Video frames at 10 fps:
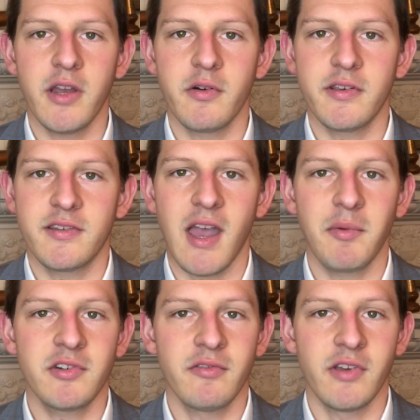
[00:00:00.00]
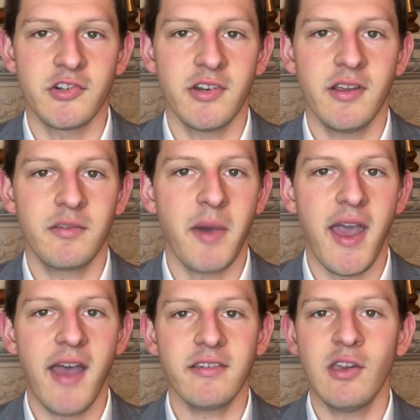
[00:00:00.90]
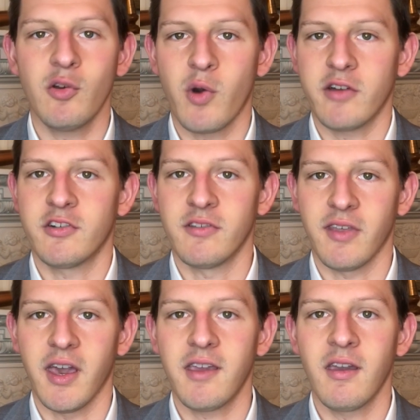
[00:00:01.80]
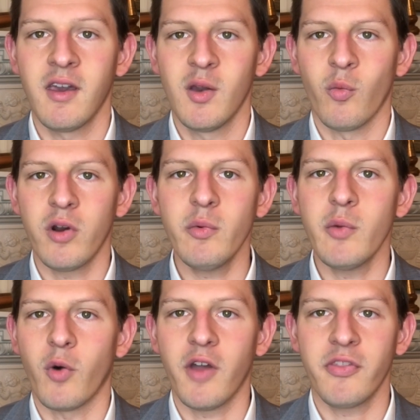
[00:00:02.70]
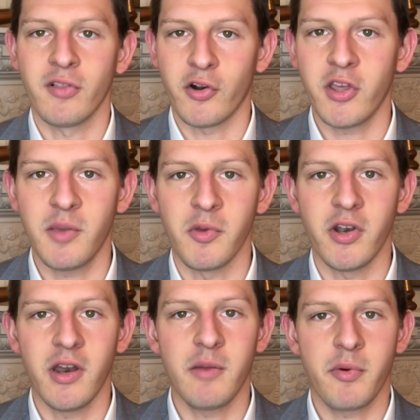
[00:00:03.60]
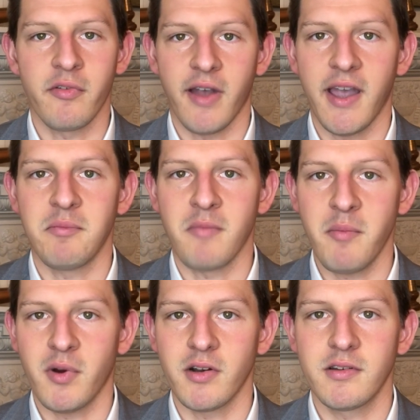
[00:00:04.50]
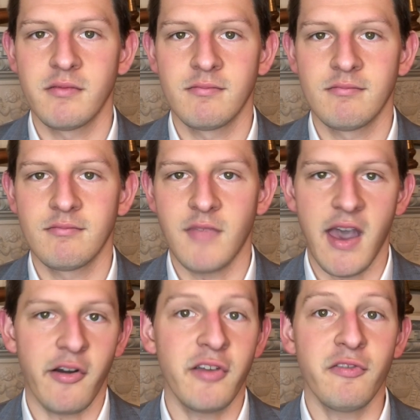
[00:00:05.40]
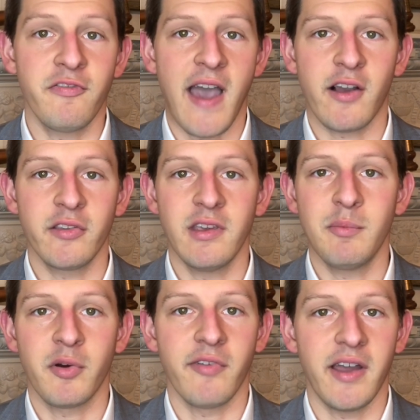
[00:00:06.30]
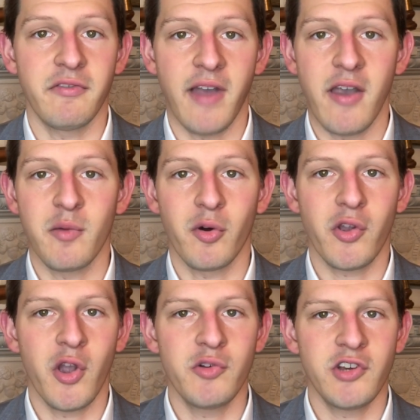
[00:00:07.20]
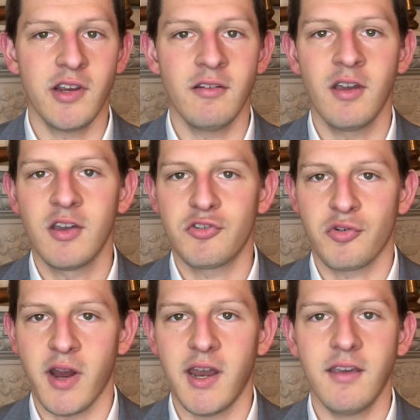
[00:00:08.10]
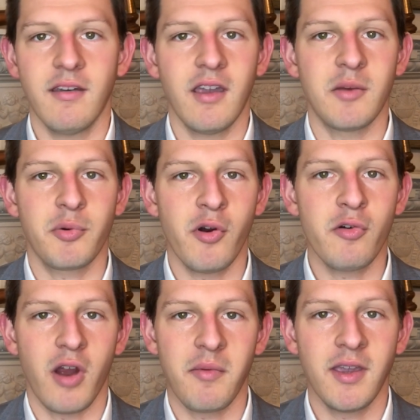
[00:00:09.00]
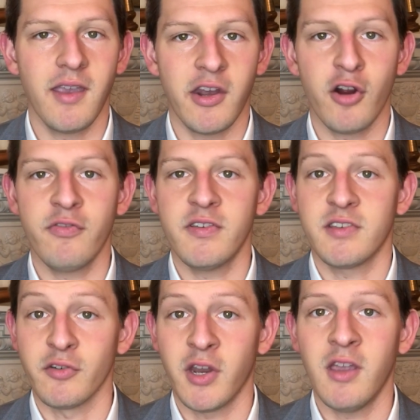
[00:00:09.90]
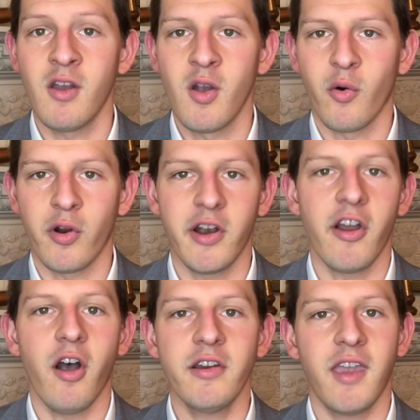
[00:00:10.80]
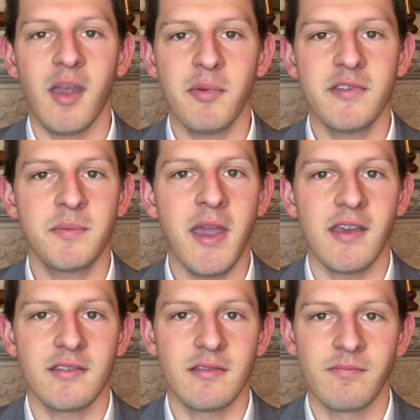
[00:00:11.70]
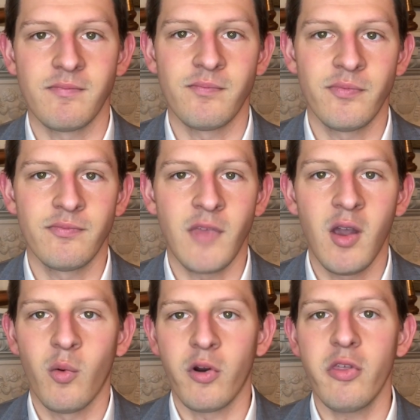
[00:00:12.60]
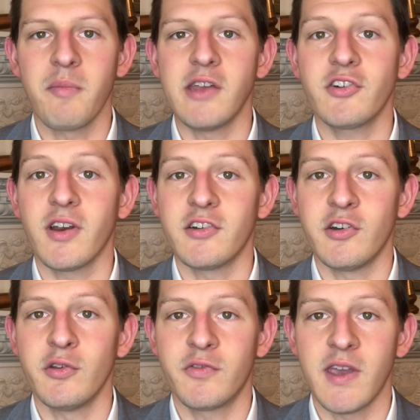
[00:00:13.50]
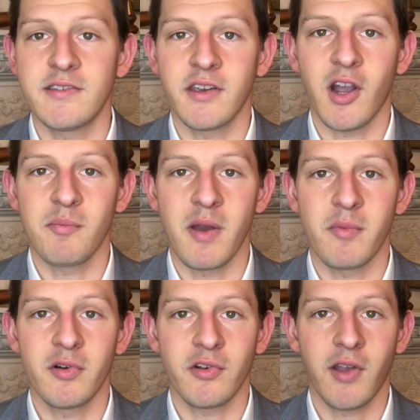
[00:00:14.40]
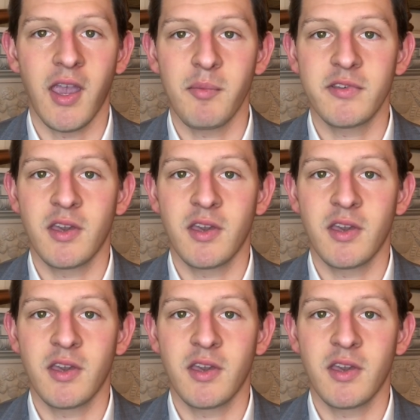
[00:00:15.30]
to establish a vision is by asking questions like, what do we want the learning community to provide members? How can faculty provide valuable coaching, training, and programming in our facility or in an on-campus space? What are the major issues facing our members or campus